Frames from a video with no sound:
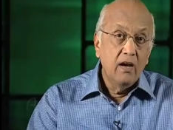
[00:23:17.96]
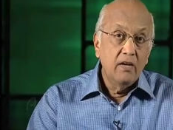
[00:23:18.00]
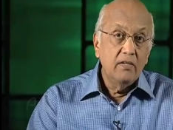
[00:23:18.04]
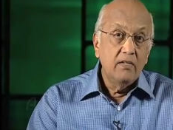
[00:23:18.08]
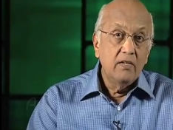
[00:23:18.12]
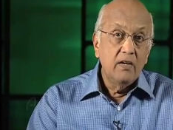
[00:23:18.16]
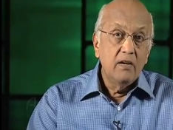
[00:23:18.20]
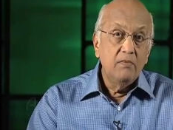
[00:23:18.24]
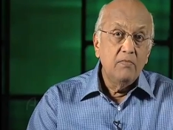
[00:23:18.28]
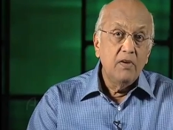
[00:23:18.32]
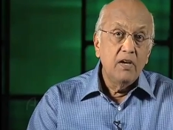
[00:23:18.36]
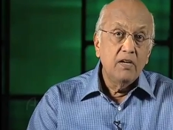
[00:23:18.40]

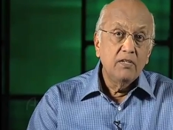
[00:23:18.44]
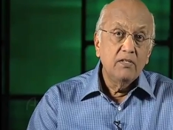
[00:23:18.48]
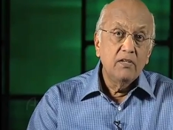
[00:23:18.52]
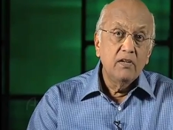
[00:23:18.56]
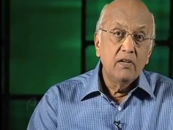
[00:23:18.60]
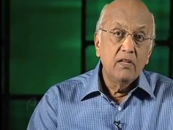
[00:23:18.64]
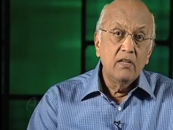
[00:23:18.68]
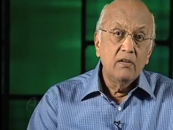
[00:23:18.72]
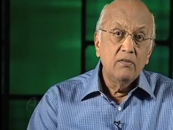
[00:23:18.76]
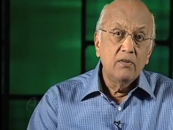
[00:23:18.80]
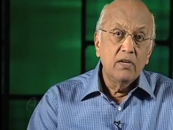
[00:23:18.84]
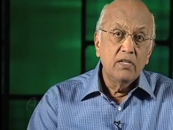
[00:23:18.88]
I said, let me
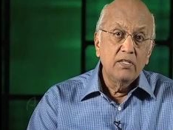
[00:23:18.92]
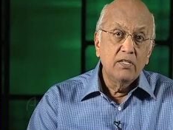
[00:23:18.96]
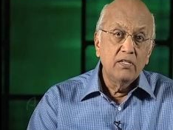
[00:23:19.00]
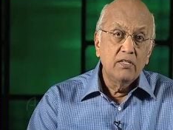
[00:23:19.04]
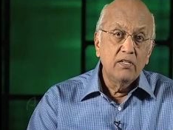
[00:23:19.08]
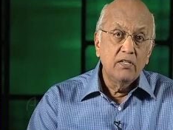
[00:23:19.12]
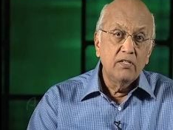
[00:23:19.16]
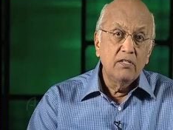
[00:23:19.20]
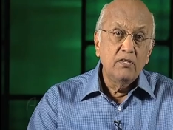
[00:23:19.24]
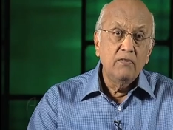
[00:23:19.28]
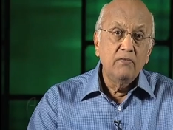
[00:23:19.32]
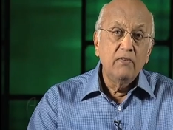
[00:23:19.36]
ask another
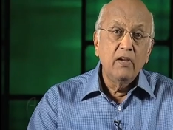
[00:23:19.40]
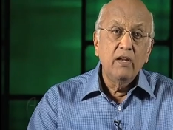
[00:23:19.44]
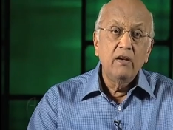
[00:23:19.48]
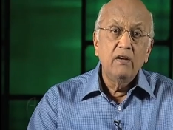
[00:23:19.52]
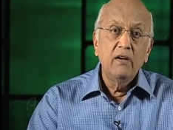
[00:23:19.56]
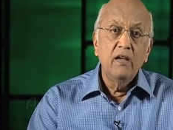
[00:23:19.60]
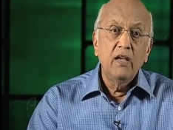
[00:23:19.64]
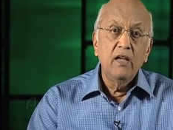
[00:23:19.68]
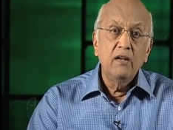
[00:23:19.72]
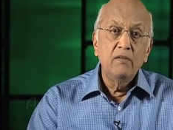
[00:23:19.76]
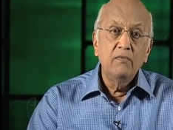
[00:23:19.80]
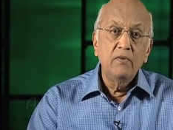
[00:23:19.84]
question. Does she
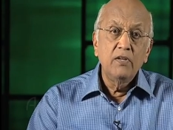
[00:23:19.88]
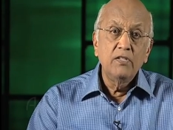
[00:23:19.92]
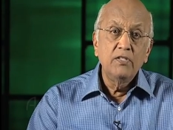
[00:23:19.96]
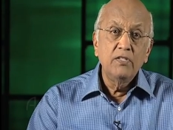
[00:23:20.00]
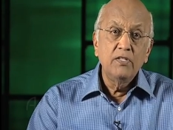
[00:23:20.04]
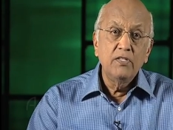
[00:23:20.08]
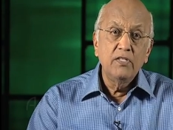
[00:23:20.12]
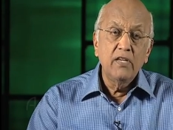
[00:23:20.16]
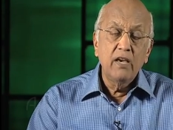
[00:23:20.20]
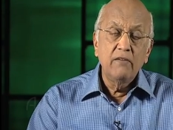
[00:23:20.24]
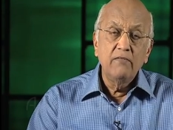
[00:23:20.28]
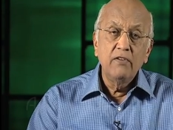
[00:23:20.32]
wail her head
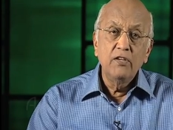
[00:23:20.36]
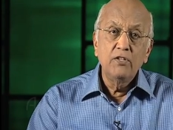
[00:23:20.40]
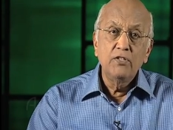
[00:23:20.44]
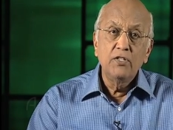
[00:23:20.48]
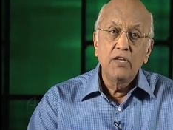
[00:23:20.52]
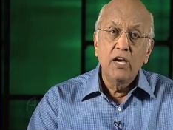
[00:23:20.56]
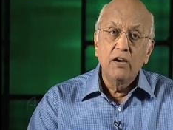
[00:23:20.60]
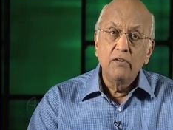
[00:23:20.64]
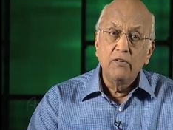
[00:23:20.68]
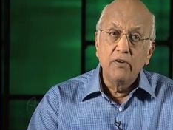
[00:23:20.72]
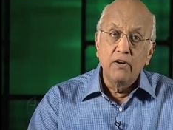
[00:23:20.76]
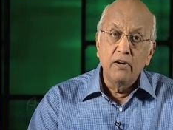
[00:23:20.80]
when she's having
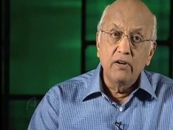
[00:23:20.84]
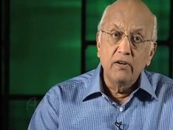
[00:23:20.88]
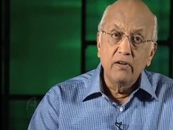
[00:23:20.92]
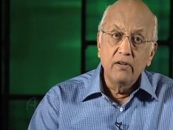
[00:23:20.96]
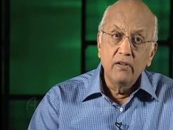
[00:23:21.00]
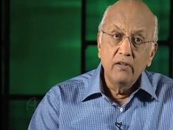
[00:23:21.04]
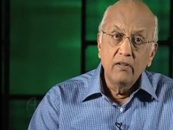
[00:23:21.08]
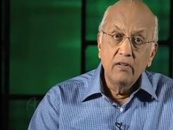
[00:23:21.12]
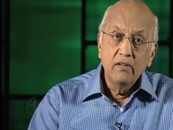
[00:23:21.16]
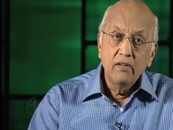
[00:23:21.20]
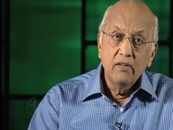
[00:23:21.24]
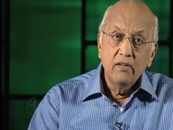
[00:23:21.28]
a
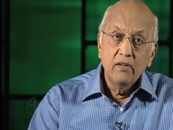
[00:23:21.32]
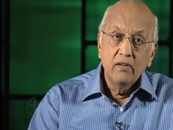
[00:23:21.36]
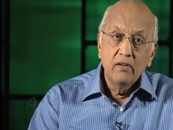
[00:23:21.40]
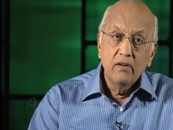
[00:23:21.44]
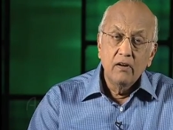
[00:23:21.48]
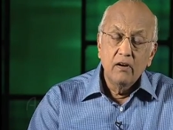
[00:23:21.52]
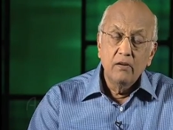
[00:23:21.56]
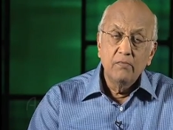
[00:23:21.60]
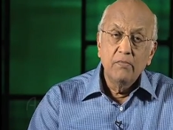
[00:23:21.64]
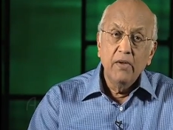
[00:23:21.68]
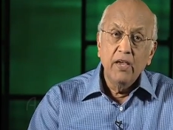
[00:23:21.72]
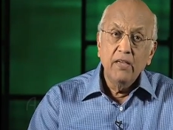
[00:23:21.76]
shower
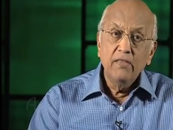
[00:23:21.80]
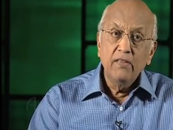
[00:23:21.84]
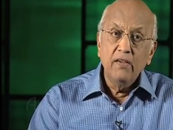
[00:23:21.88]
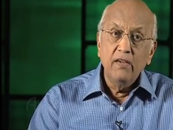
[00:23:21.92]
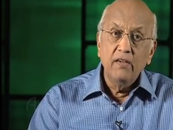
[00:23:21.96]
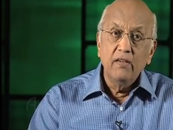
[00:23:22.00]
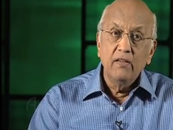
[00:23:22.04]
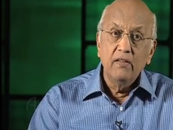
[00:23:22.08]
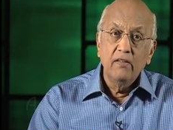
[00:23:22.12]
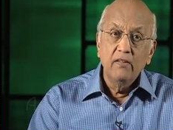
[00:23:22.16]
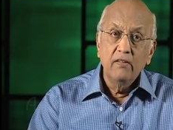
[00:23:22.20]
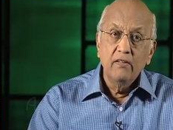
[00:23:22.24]
or
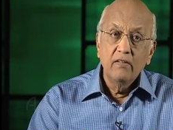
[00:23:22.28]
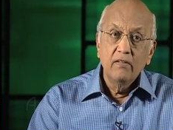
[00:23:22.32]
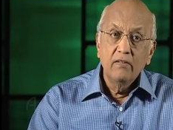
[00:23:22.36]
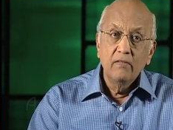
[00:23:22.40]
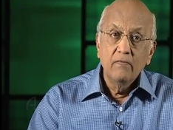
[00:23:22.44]
bathing?